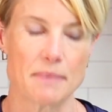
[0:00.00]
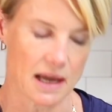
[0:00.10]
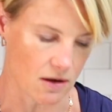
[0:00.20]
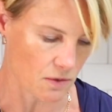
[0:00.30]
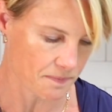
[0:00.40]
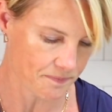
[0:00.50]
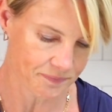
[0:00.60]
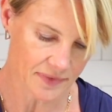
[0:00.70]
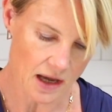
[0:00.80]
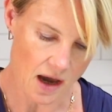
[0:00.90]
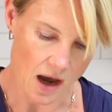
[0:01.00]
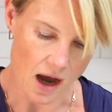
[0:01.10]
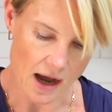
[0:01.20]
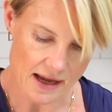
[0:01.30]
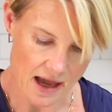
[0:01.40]
mayo.
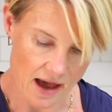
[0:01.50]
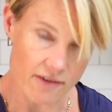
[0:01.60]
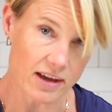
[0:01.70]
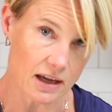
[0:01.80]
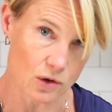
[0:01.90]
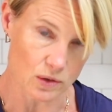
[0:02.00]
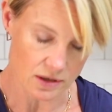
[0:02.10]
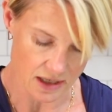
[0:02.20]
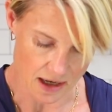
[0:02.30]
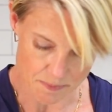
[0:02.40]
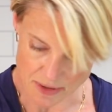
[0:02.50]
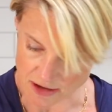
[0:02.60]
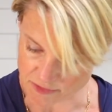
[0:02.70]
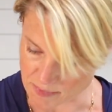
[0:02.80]
I have a quarter cup of